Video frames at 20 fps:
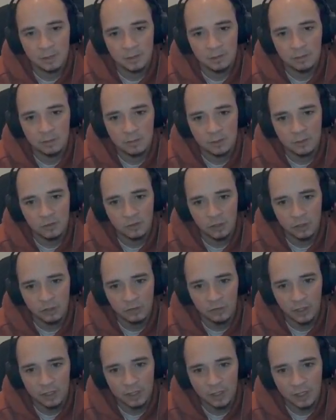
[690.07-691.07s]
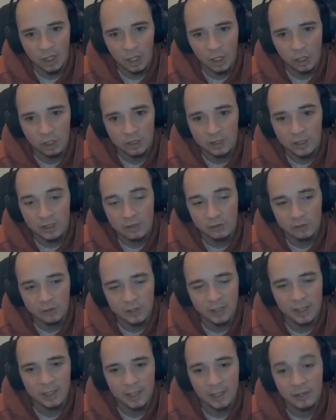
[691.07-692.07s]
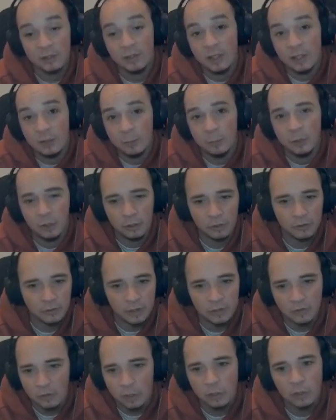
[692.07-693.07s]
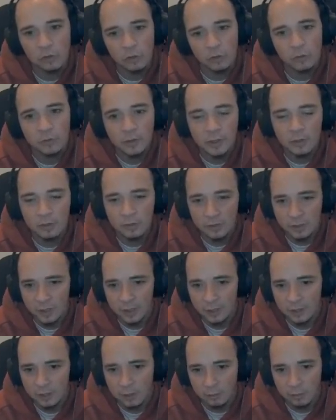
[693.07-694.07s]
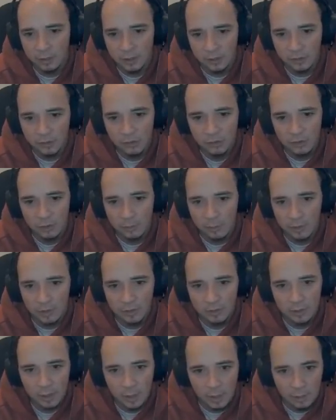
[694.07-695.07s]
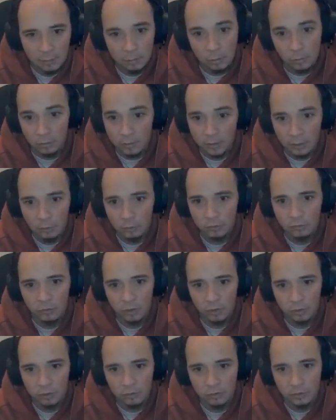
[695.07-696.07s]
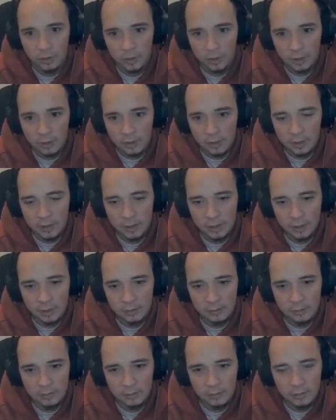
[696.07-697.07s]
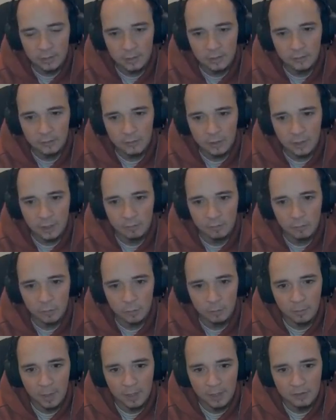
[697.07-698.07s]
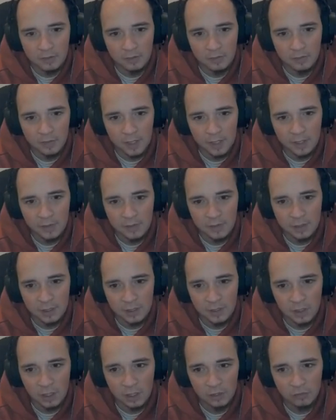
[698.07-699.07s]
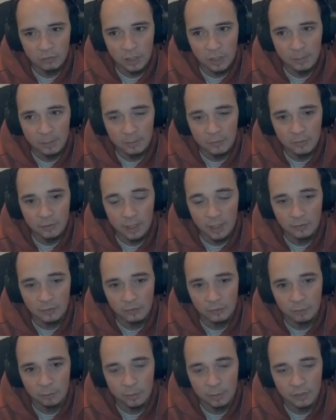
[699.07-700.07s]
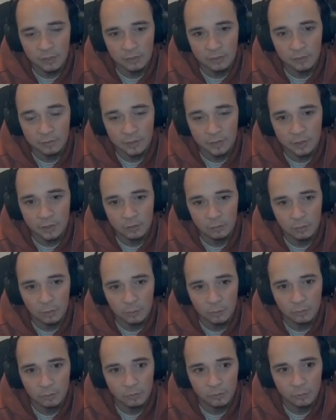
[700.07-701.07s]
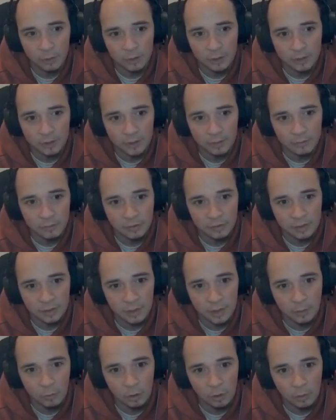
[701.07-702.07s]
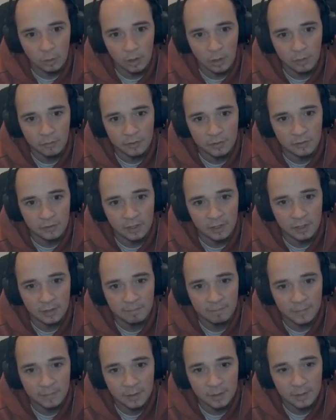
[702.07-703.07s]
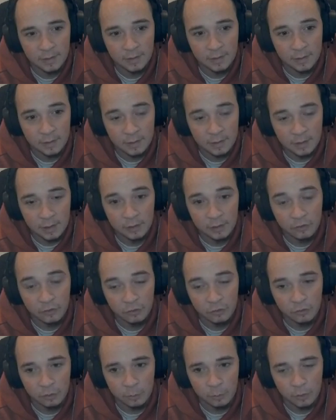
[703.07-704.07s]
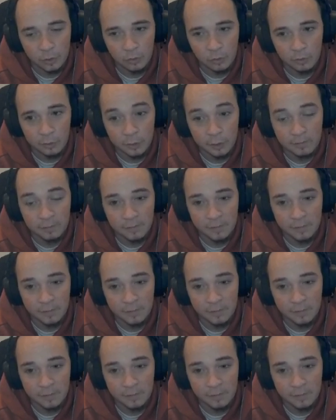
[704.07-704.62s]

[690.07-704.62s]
it's not exactly a hard kill to get. Let's be honest, it's not a tough kill to get. You don't need to see me pulling out the shotgun. Things here, run past the first 3 dart traps. I jumped past the first one, which is why you never seen that one go off. It's there. I just jumped over it.